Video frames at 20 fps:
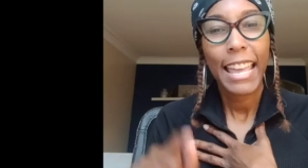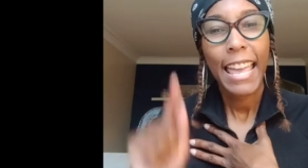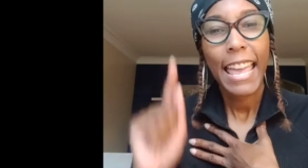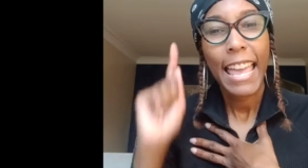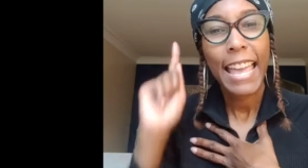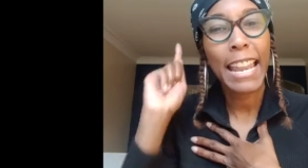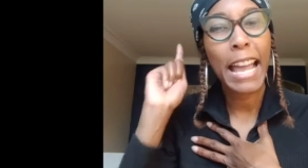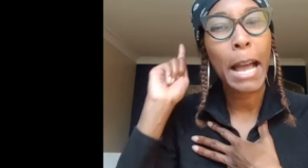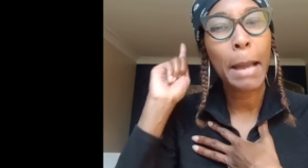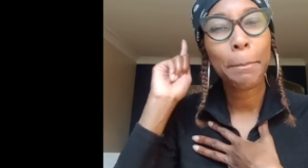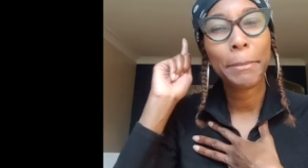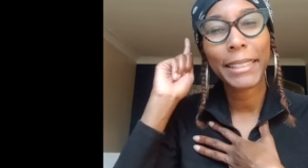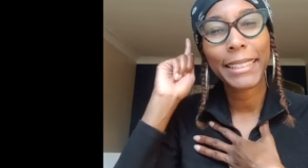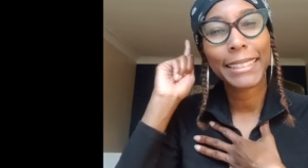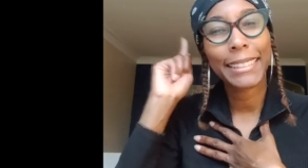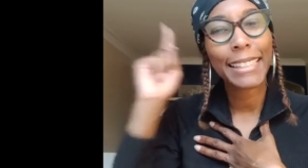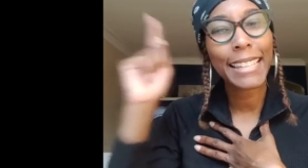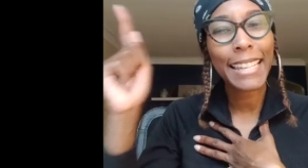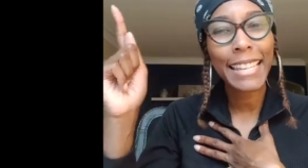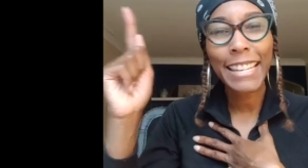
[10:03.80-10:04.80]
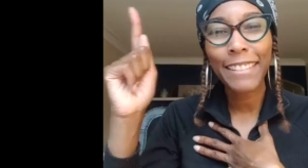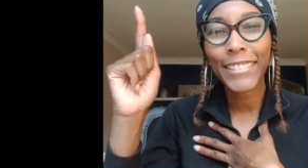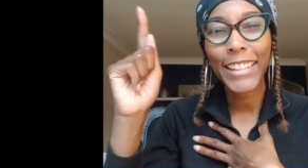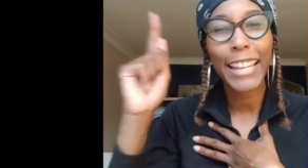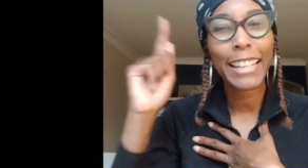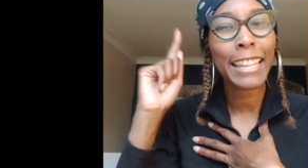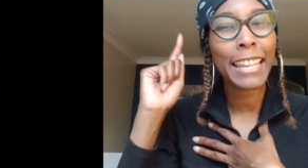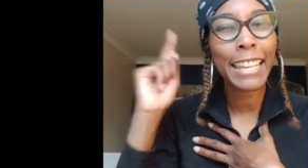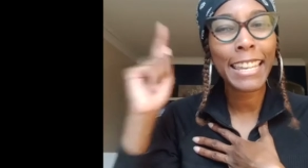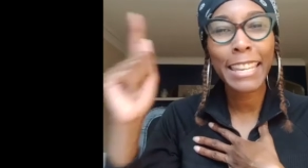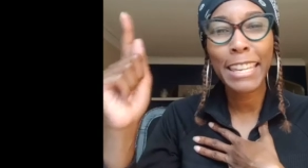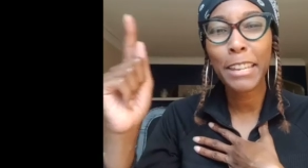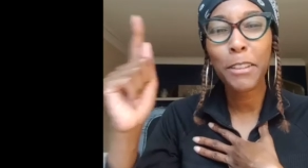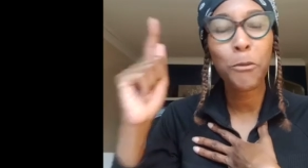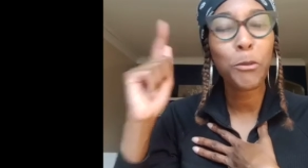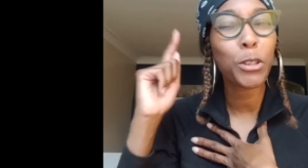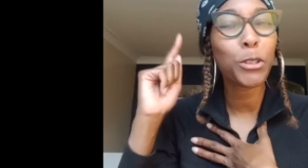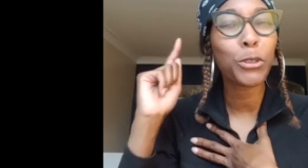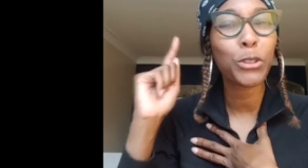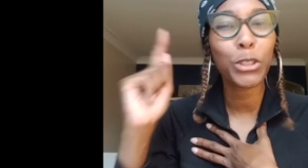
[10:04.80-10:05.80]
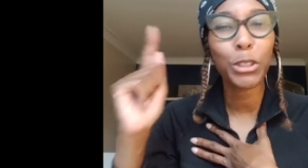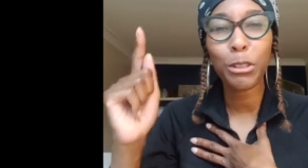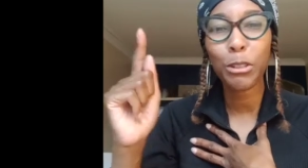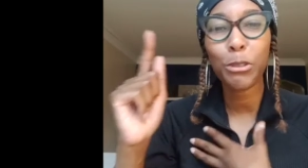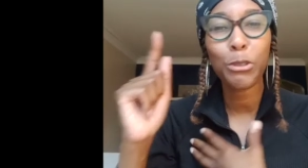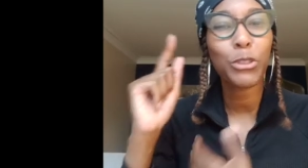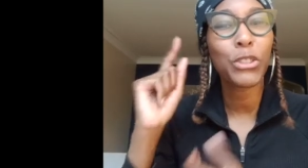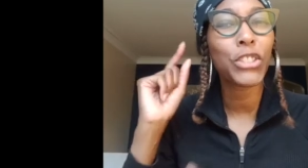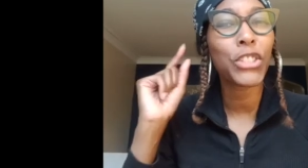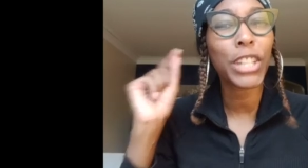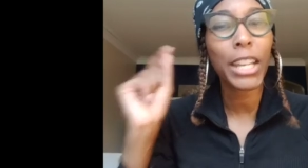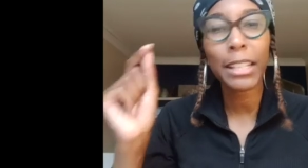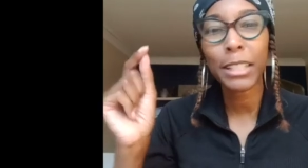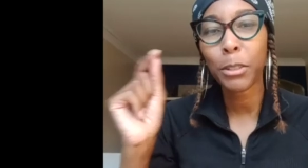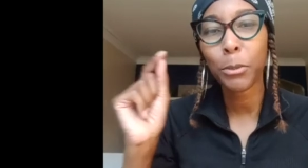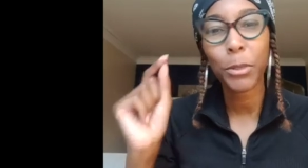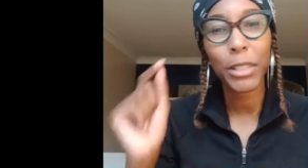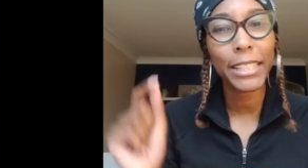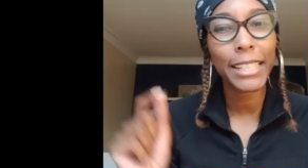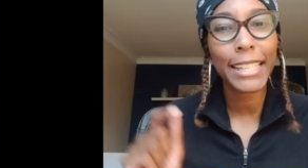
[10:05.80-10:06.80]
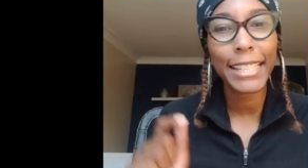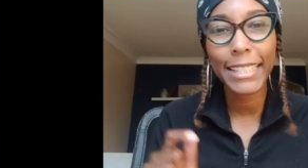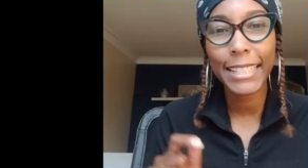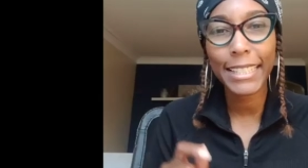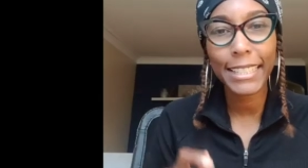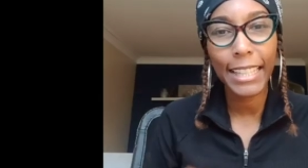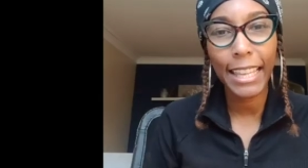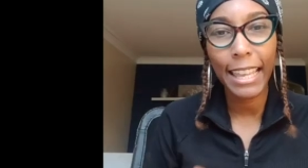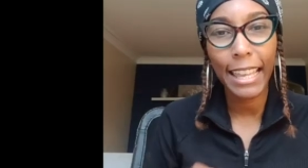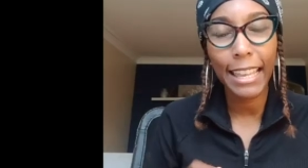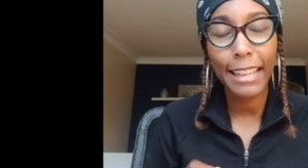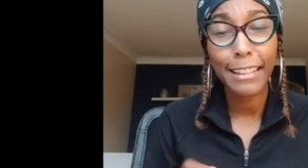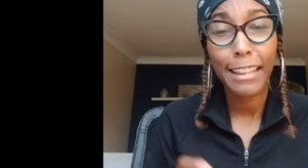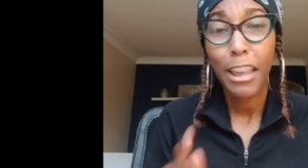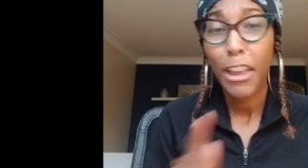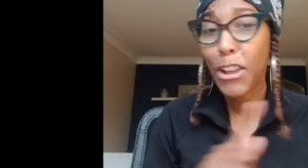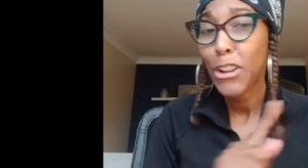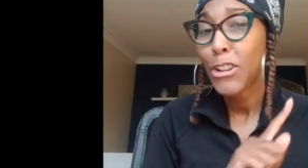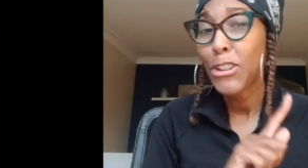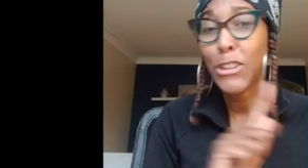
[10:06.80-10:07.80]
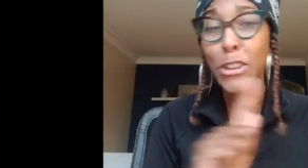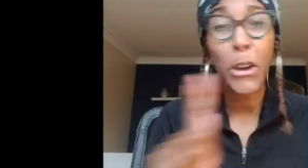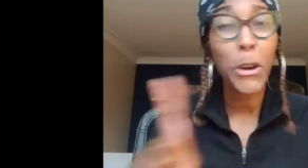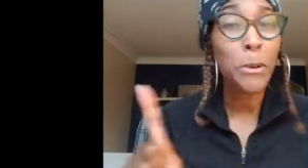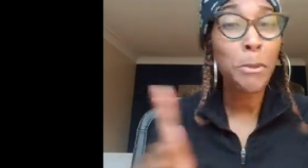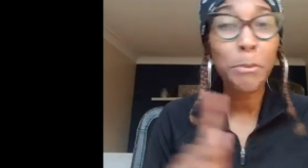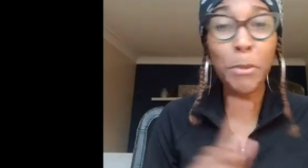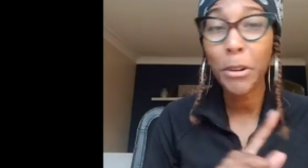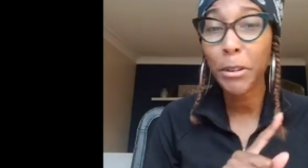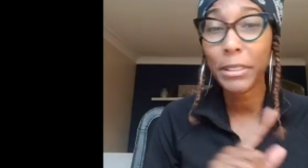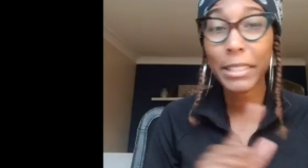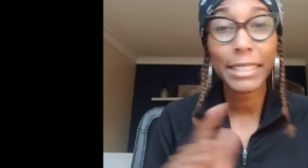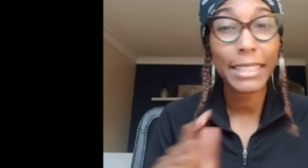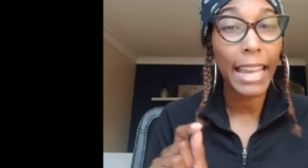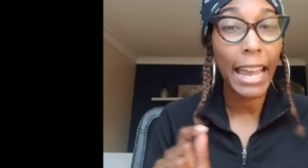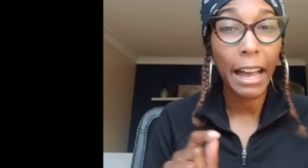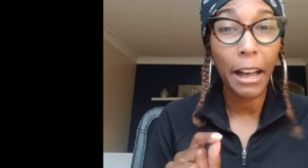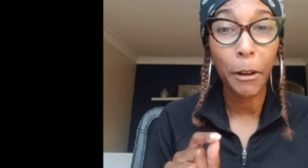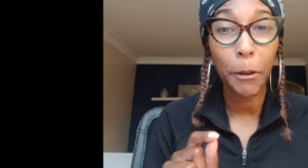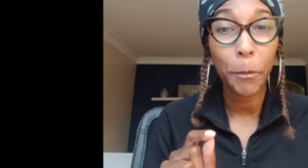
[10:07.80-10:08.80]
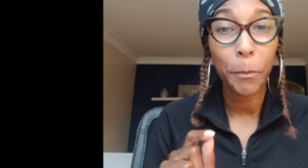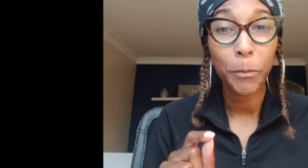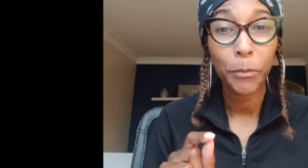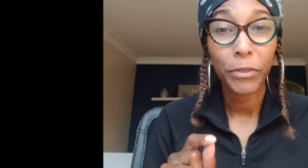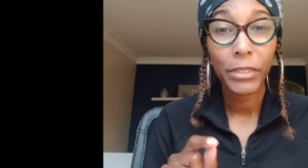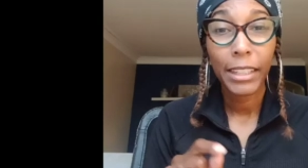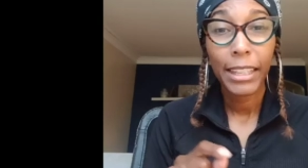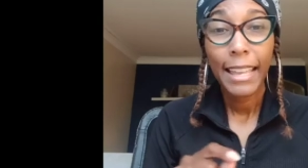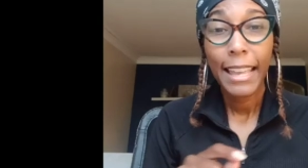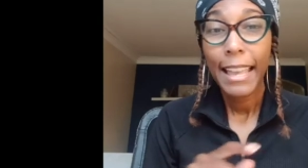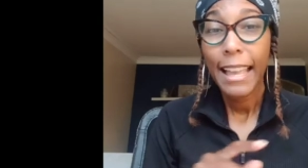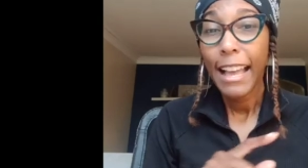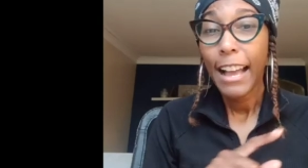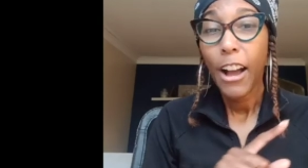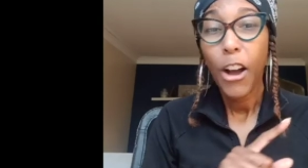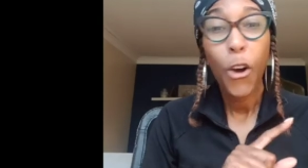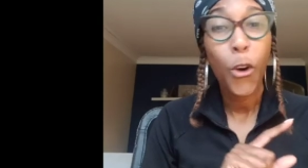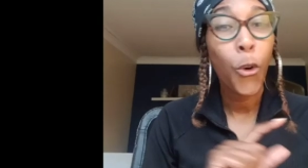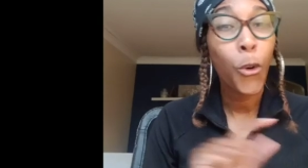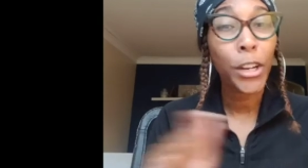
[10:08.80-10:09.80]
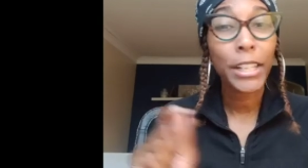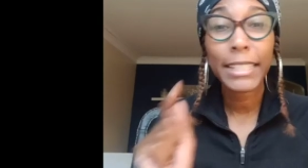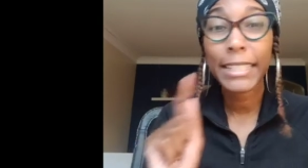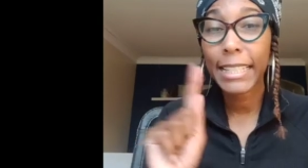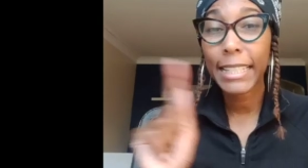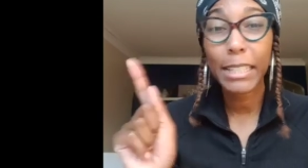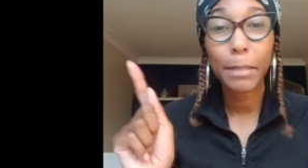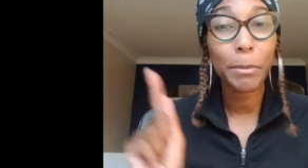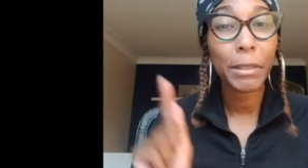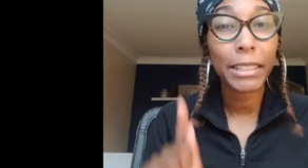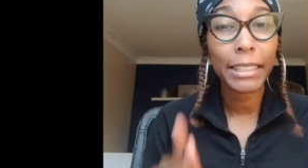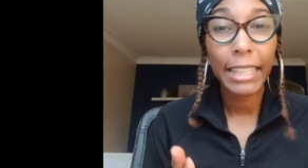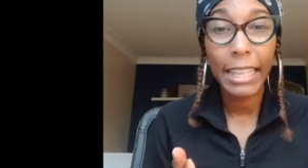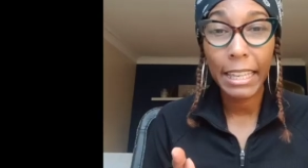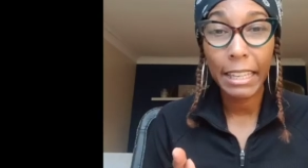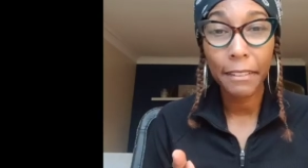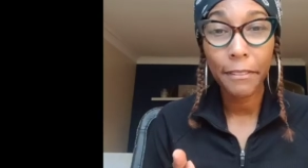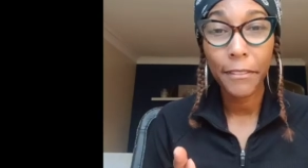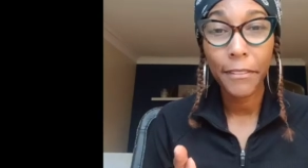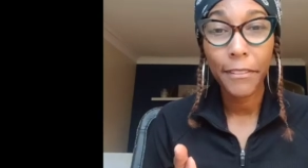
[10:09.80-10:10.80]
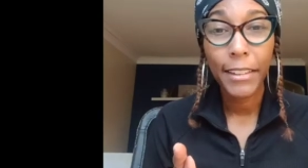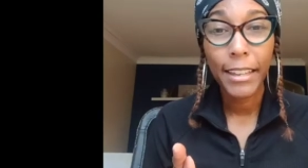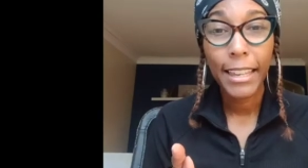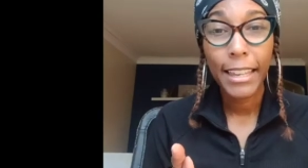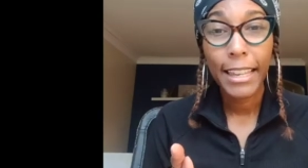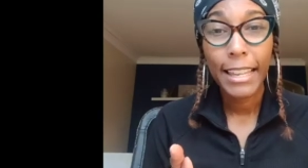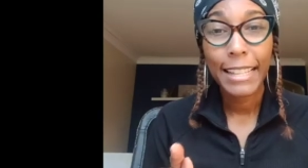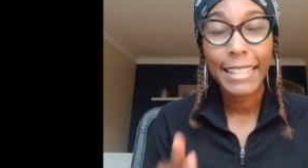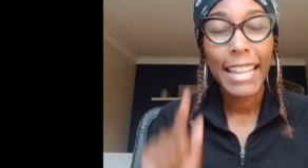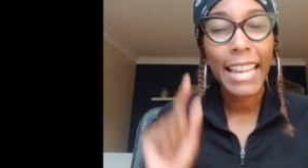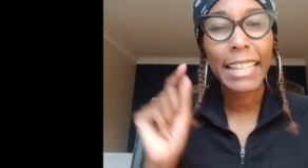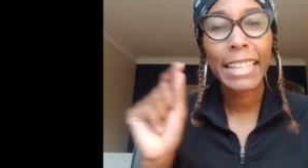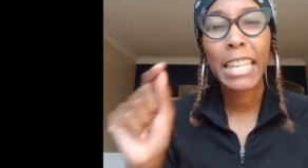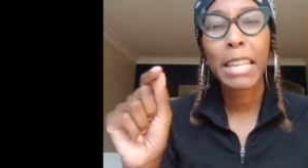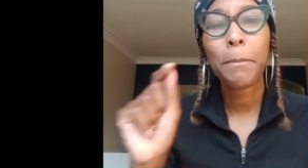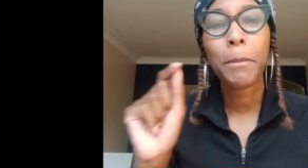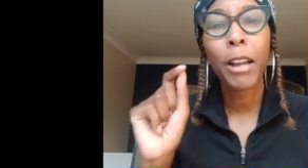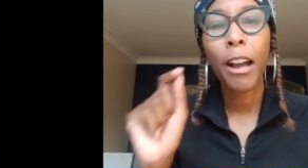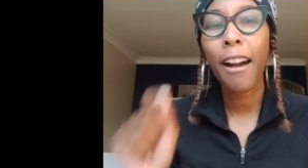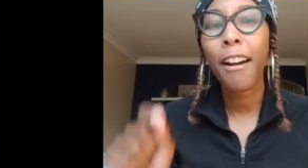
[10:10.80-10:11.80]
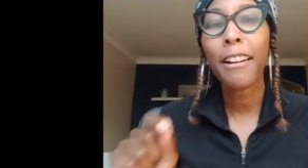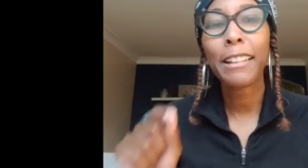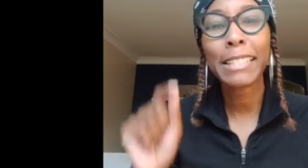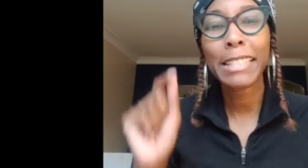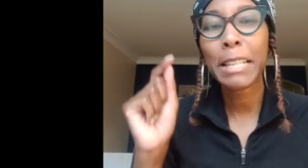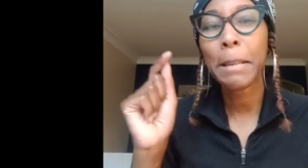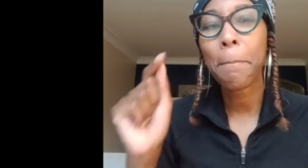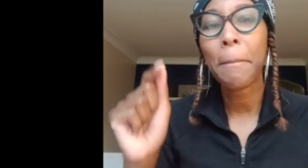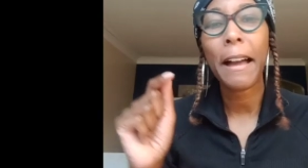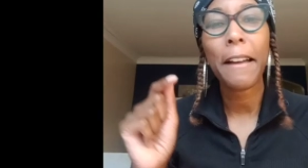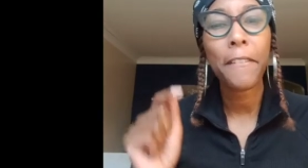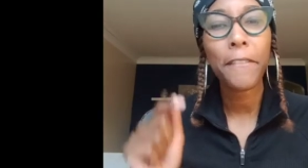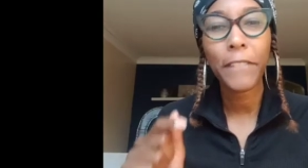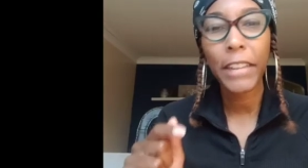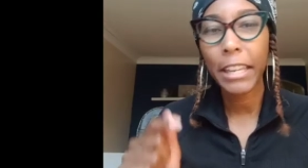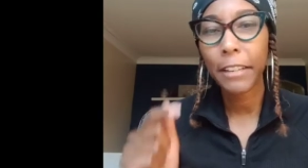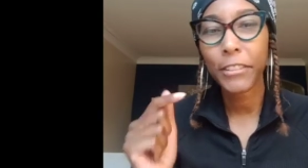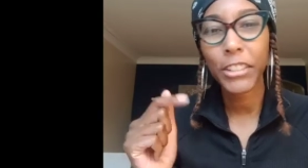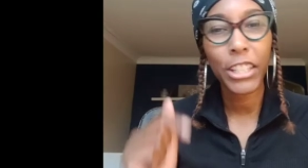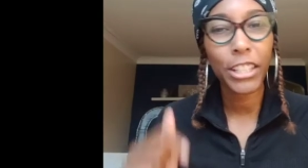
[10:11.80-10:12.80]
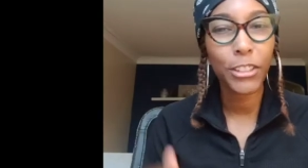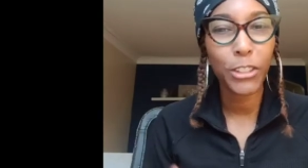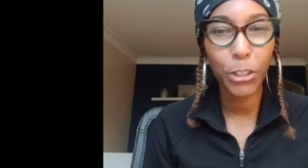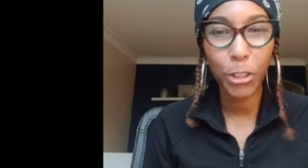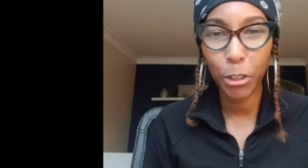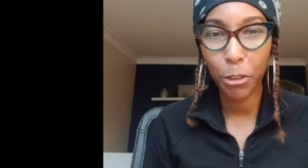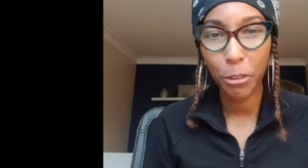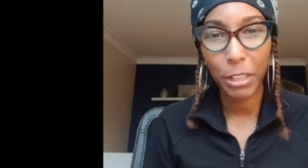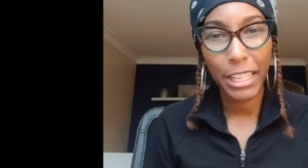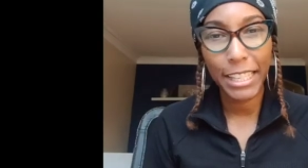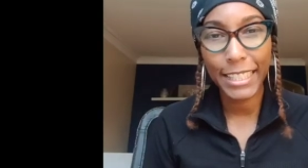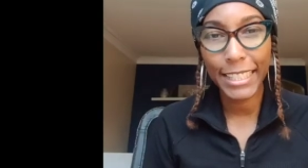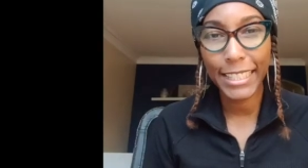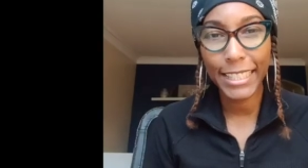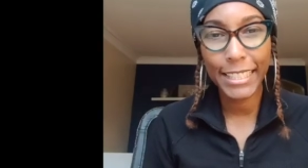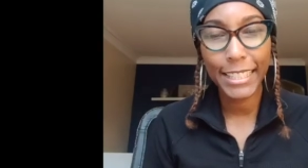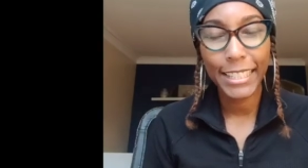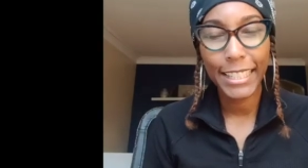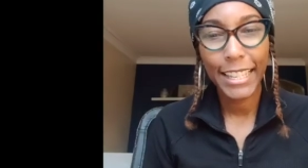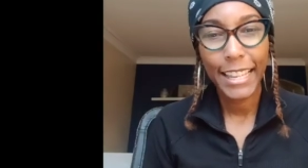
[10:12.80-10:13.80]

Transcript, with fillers: and I believe that he will do just what he said. No more doubt or disbelief that keep causing my faith to decrease.